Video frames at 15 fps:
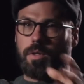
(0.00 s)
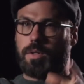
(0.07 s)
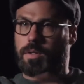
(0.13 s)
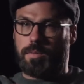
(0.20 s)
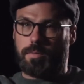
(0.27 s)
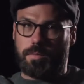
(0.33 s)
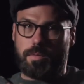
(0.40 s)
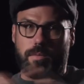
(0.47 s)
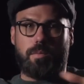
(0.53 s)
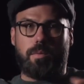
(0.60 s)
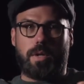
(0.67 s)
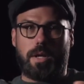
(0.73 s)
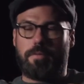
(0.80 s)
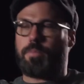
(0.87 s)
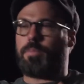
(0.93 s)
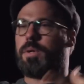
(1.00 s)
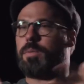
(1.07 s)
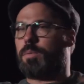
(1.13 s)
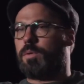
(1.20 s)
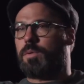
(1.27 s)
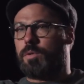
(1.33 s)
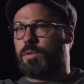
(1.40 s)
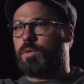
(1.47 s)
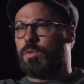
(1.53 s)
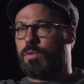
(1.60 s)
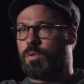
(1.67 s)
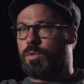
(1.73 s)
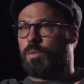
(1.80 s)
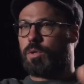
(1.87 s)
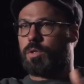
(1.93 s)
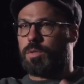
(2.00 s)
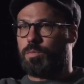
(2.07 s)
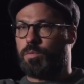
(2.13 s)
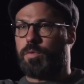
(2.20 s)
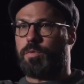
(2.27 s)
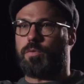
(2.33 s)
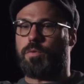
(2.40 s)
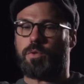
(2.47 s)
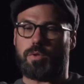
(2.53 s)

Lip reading: whatever people do to watch a movie for.